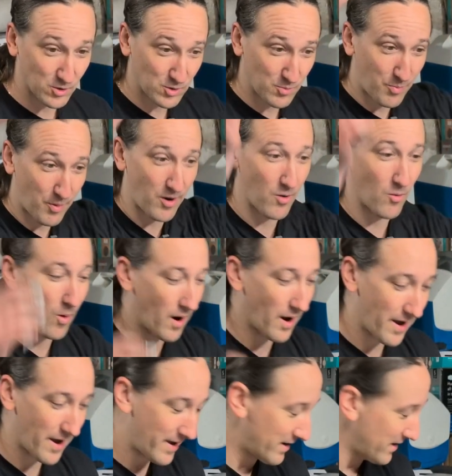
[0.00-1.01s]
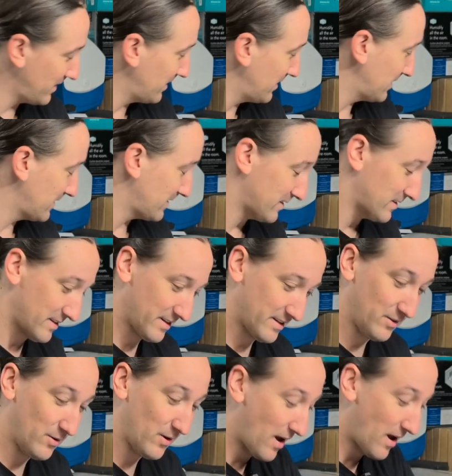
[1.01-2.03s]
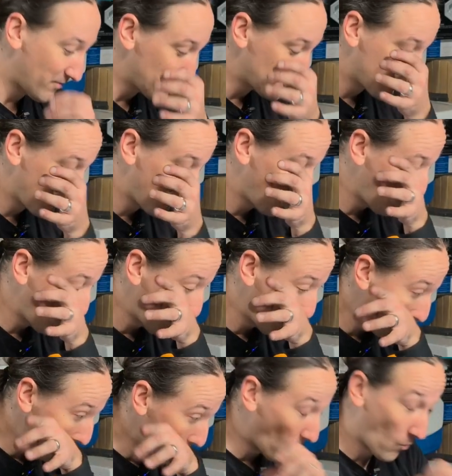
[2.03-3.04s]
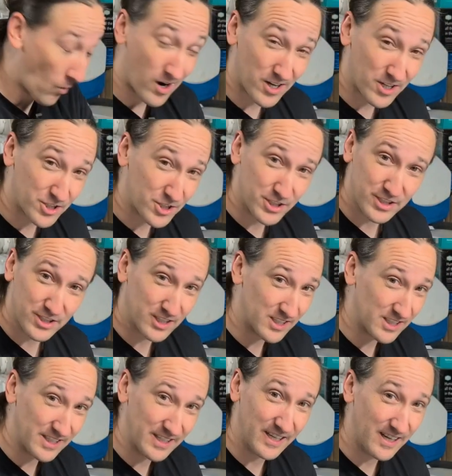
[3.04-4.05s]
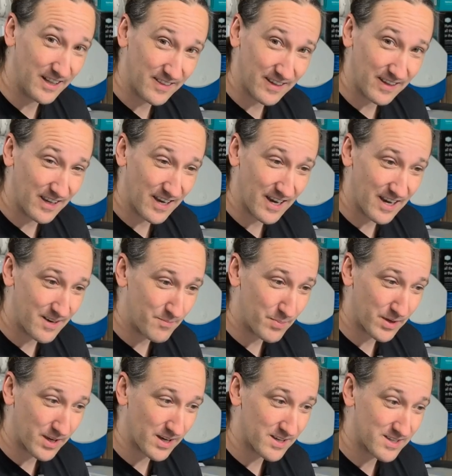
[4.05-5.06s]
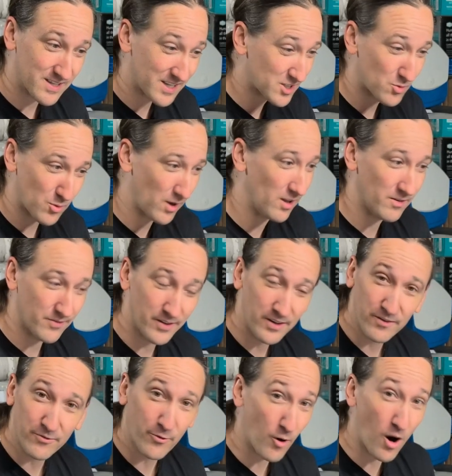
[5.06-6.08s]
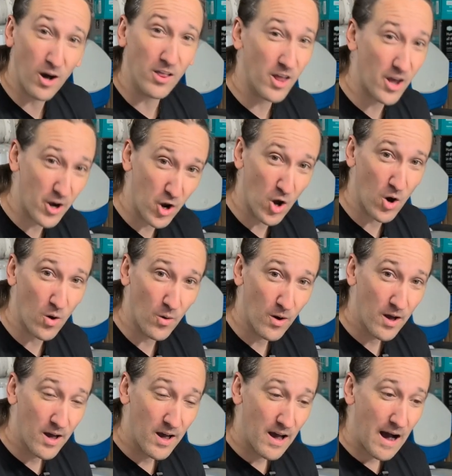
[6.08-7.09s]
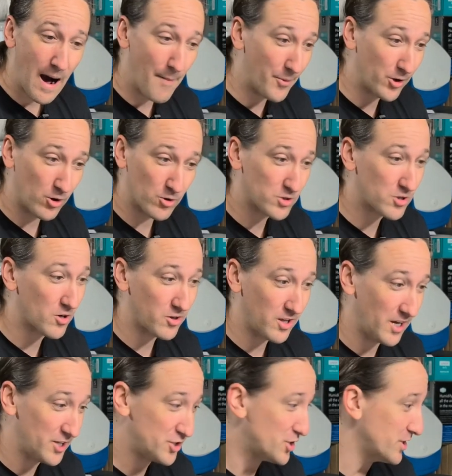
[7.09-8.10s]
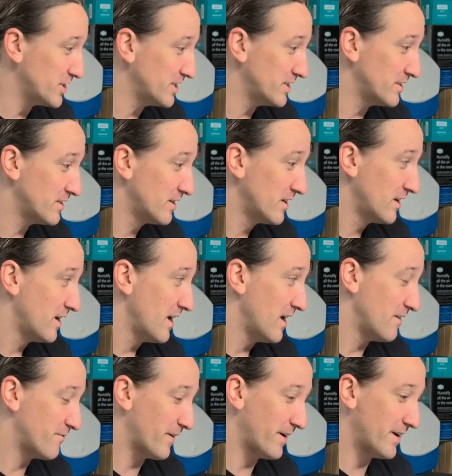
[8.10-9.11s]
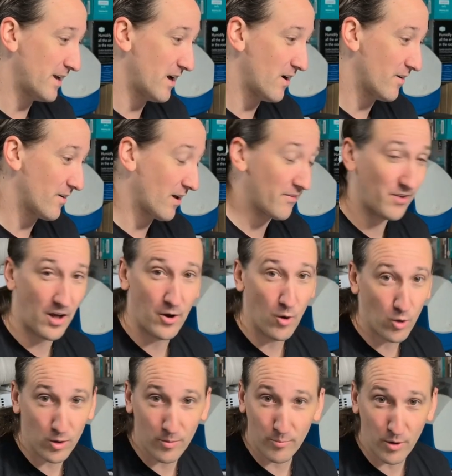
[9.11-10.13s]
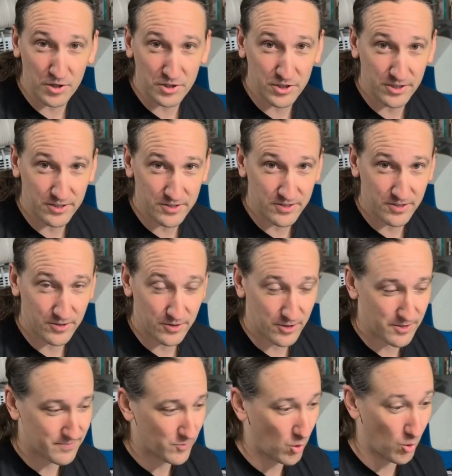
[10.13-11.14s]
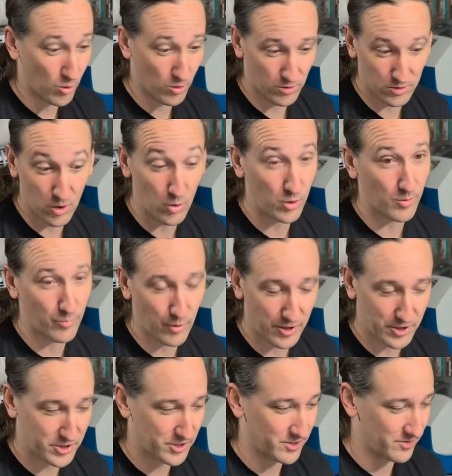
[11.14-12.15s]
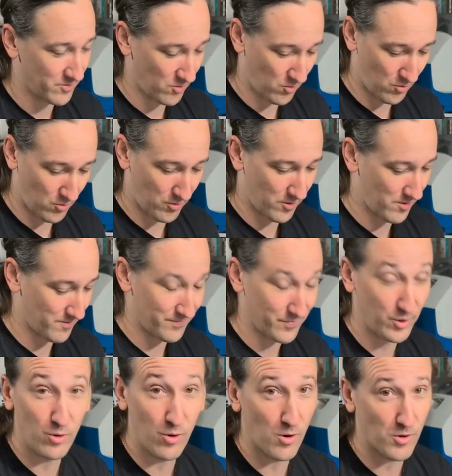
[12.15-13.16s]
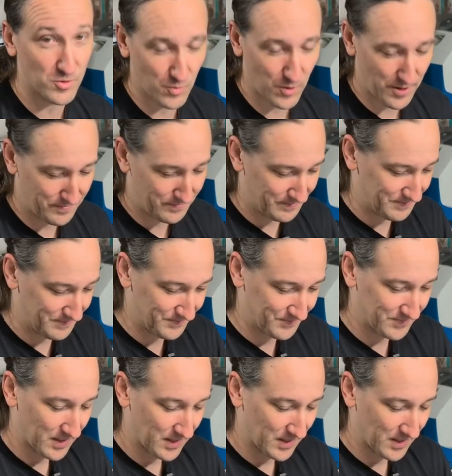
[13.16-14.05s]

that's also part of why you haven't seen me wash, clean anything yet, because that's irrelevant. For all I know, I'm gonna go start the engine and find out I've got no compression in a cylinder, or low compression, or who knows what.